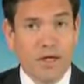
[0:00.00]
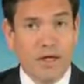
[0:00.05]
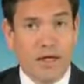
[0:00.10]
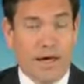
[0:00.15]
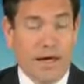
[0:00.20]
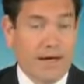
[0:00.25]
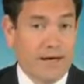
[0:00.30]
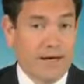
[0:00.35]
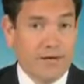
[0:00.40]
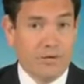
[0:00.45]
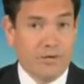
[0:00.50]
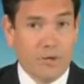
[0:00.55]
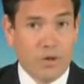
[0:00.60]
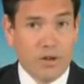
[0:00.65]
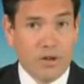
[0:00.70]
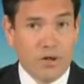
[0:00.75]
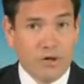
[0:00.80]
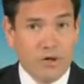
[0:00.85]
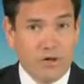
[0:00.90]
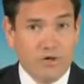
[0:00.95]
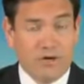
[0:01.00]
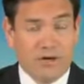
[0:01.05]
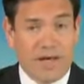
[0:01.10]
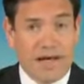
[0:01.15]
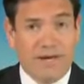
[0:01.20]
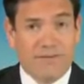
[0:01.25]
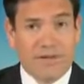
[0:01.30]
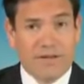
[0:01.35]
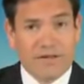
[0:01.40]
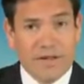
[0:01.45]
And we used to
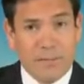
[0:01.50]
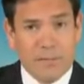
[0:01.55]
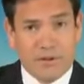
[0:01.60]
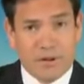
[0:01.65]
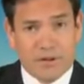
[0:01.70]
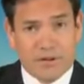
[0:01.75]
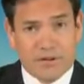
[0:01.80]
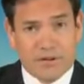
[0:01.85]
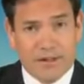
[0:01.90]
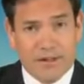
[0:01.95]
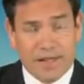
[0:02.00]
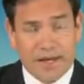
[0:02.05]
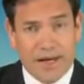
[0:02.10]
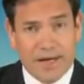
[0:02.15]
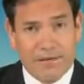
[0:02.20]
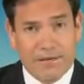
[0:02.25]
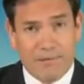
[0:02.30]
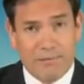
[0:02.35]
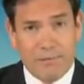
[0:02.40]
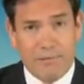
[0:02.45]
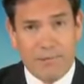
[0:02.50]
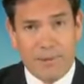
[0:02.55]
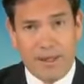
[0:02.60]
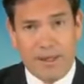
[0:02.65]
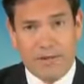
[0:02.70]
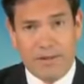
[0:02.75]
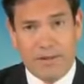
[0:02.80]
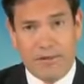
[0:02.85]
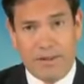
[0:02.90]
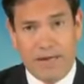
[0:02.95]
have exceptions to that.
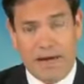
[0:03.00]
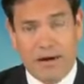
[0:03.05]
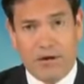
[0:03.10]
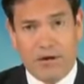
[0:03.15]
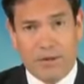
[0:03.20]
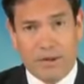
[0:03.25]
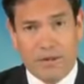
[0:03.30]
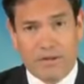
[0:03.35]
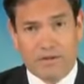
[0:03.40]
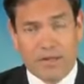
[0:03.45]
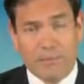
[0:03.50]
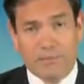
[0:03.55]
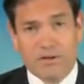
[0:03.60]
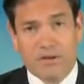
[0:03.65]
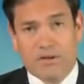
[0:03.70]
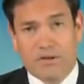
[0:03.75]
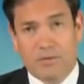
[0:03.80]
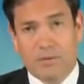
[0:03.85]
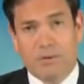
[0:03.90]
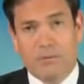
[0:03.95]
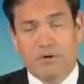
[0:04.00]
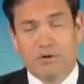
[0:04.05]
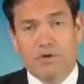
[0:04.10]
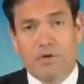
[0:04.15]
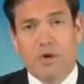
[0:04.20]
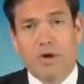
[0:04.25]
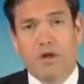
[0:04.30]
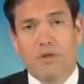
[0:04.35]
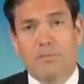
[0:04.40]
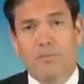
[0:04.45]
But narrow exceptions, but the
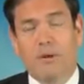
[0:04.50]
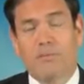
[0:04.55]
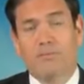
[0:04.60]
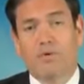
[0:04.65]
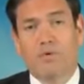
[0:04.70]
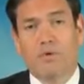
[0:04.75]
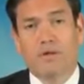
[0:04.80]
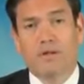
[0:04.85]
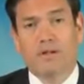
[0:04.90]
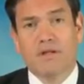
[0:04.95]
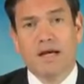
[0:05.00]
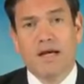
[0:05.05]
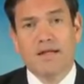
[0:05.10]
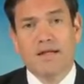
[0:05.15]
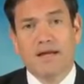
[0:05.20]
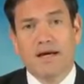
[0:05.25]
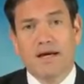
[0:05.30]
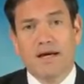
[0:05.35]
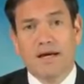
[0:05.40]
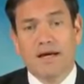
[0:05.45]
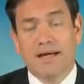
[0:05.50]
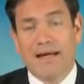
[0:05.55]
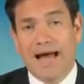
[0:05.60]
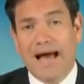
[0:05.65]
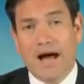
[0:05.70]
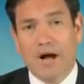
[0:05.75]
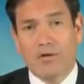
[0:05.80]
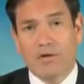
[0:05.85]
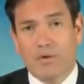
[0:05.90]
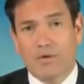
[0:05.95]
majority of people were detained.
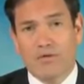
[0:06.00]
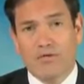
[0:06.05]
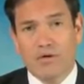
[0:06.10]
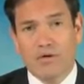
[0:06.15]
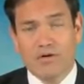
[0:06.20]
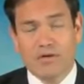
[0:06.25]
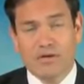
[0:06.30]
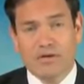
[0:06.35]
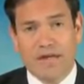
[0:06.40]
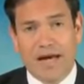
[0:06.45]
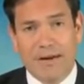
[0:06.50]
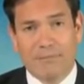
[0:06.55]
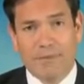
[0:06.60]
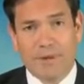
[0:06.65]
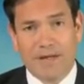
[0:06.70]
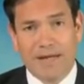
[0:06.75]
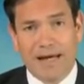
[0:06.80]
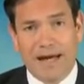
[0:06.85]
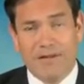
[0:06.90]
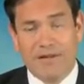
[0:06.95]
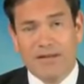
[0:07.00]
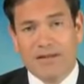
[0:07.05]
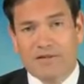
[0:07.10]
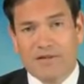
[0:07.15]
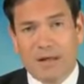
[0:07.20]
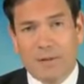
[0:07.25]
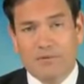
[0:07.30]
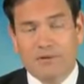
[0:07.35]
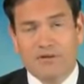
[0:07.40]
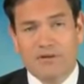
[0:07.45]
Now the reverse is happening. Now the
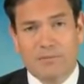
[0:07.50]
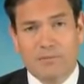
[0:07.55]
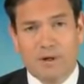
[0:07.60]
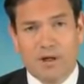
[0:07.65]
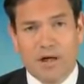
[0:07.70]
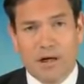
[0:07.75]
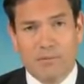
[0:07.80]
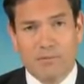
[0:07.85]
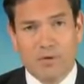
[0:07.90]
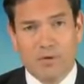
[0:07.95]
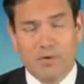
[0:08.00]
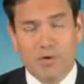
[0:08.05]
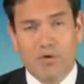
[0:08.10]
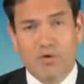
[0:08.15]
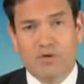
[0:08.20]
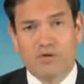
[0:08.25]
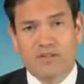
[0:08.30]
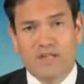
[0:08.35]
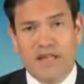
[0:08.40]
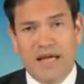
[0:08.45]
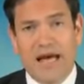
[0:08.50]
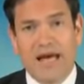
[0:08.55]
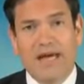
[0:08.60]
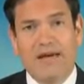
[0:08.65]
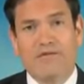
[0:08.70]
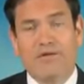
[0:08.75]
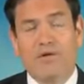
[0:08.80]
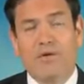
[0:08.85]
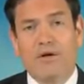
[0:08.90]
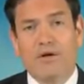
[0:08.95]
exceptions have become the rule.
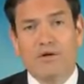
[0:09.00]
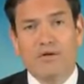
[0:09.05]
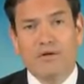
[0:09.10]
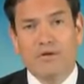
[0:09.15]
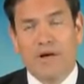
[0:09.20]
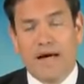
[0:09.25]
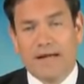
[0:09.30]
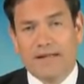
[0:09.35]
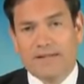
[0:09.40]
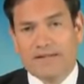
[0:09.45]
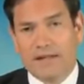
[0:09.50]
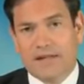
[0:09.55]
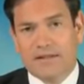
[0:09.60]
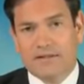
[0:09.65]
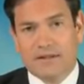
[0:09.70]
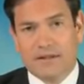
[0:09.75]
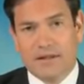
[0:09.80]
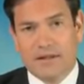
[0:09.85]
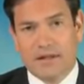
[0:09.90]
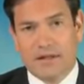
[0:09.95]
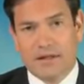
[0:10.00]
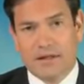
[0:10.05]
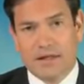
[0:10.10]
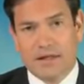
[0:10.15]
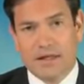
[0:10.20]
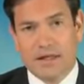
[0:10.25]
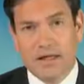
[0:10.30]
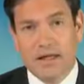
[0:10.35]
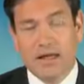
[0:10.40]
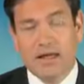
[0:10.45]
Today, if you enter the United States
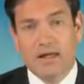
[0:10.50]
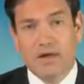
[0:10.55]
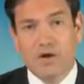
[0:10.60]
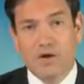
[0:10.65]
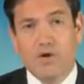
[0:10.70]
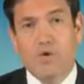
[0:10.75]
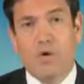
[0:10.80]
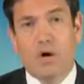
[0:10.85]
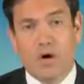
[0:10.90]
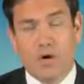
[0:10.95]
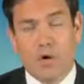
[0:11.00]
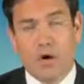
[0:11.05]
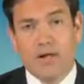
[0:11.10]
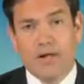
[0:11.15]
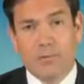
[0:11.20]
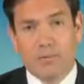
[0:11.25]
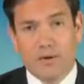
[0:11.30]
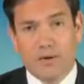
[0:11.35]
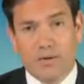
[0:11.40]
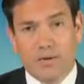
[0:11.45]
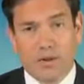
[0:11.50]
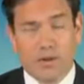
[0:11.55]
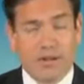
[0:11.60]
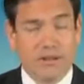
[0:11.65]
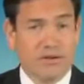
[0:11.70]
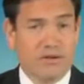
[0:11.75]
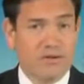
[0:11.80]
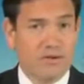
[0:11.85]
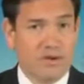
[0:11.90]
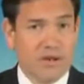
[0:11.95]
illegally, you are going to be
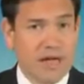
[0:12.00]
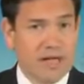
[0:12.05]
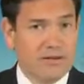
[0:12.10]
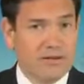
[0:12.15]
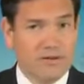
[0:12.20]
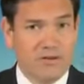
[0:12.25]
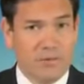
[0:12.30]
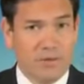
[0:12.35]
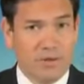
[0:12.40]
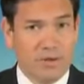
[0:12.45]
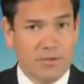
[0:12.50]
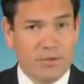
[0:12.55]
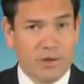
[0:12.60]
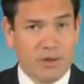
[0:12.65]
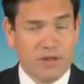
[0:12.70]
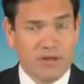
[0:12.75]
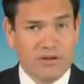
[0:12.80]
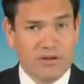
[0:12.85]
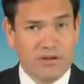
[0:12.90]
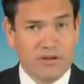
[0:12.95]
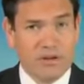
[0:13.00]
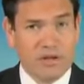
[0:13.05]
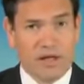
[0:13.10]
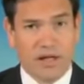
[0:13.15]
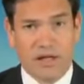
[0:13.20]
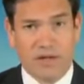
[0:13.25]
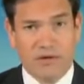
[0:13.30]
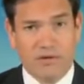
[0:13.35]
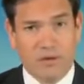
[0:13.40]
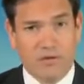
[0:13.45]
released. Your chances of being released into the
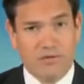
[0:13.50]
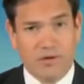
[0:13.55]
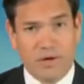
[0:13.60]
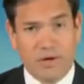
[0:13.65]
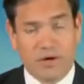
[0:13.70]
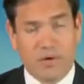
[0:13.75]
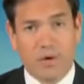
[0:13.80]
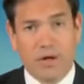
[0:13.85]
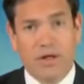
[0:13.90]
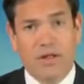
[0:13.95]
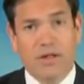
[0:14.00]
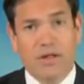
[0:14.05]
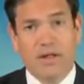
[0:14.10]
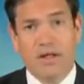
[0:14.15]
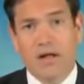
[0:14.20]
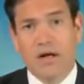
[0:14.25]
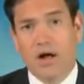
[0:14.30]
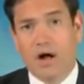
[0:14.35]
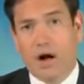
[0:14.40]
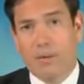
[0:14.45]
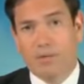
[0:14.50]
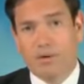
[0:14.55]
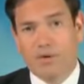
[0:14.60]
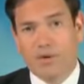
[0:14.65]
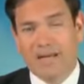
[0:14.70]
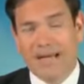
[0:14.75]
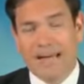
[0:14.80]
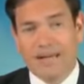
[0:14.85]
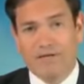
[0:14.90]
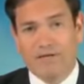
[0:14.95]
country very quickly are
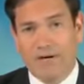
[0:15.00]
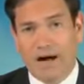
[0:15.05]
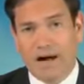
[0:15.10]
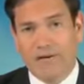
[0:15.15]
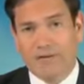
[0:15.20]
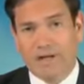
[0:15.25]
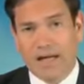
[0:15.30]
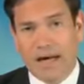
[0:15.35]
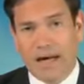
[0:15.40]
between 85 and